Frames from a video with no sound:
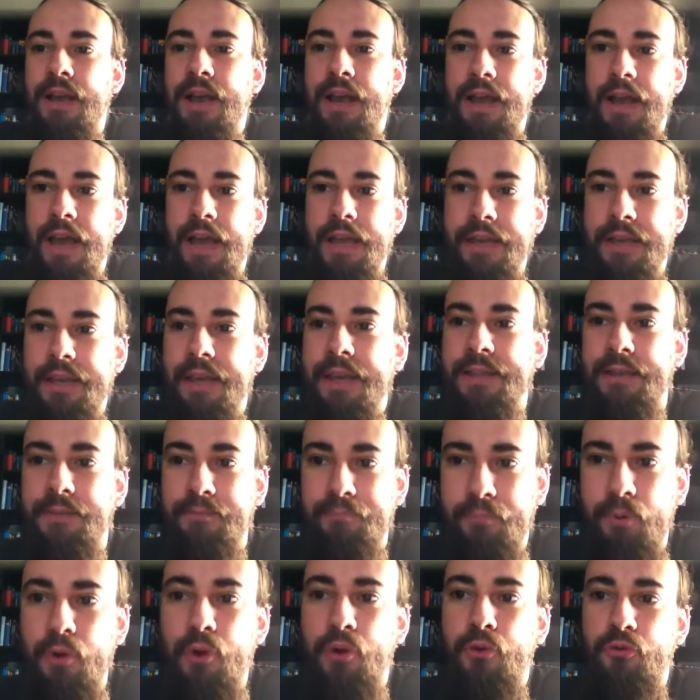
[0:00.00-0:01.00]
I can
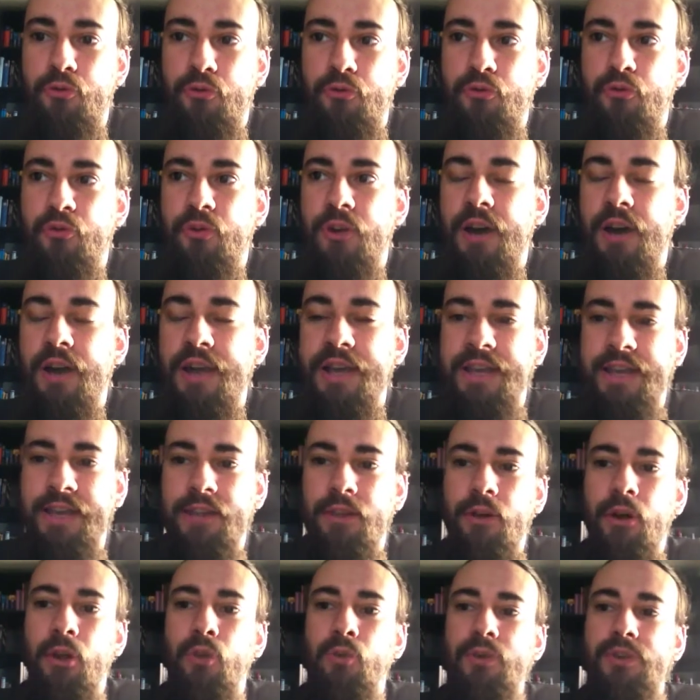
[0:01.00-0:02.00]
improve. I
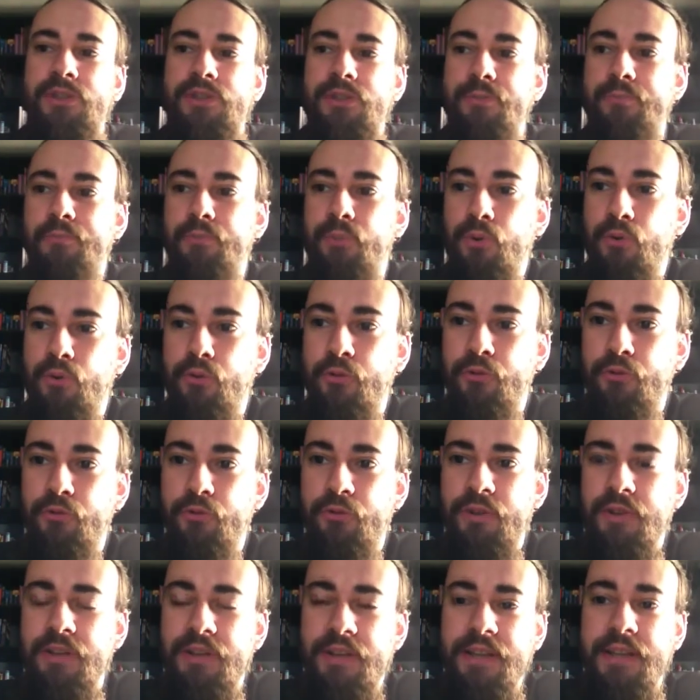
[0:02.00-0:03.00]
can always improve.
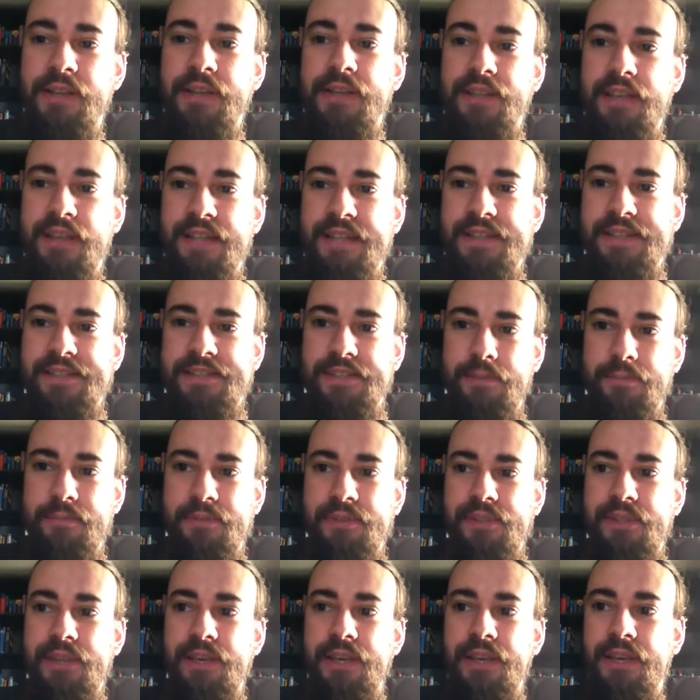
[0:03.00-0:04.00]
That's
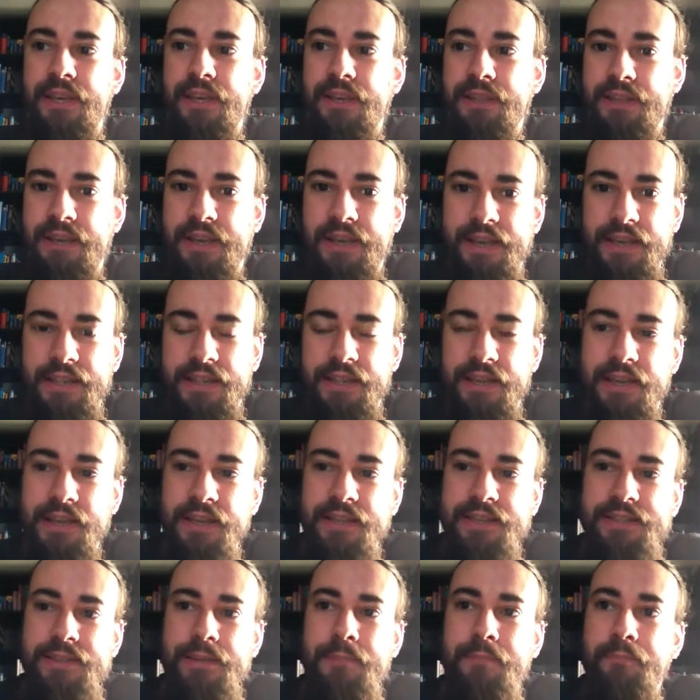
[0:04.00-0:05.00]
something that
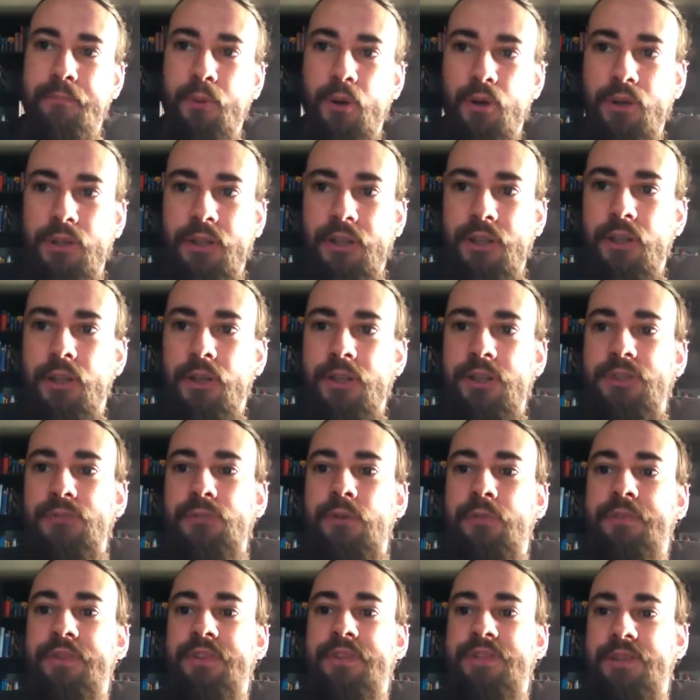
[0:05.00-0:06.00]
uh, some polyglots who
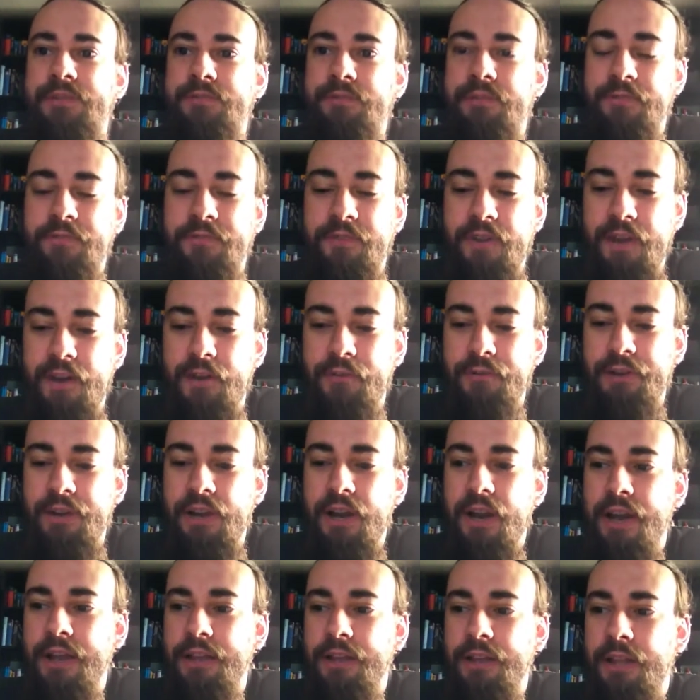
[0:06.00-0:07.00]
have achieved a very
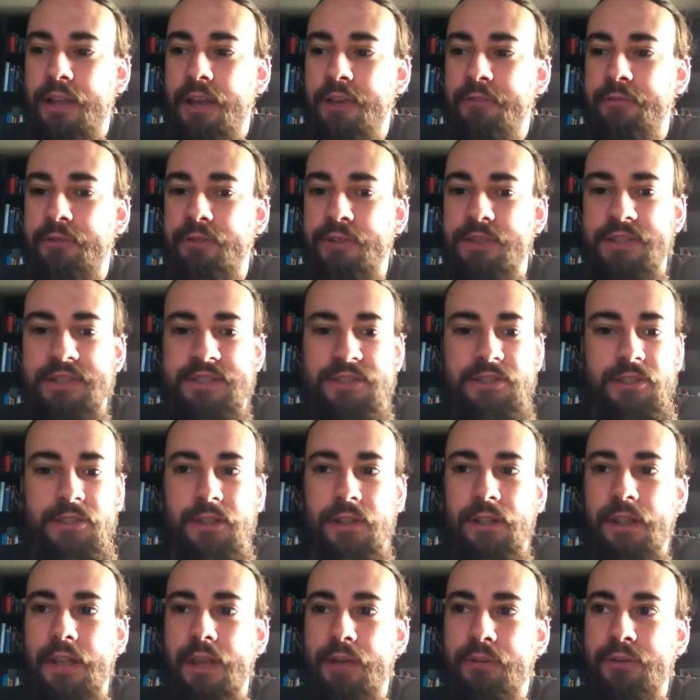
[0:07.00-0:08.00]
high level in
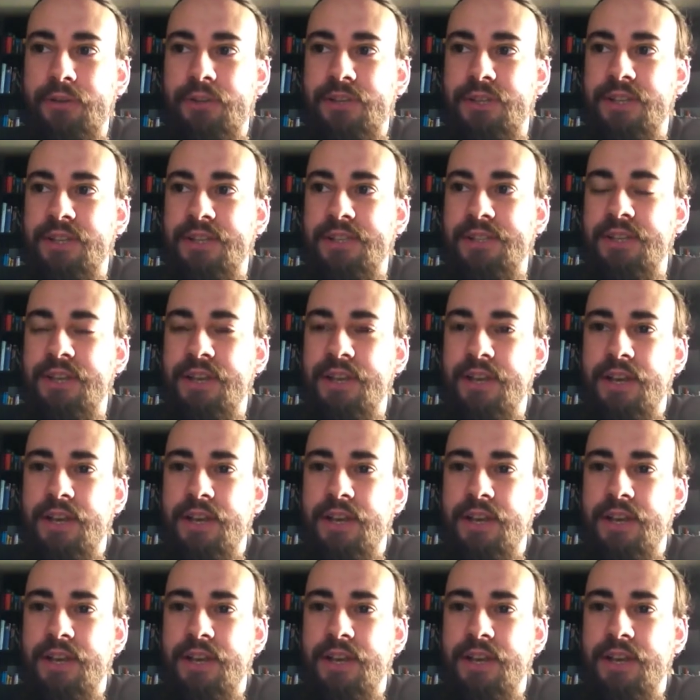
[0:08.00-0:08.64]
certain languages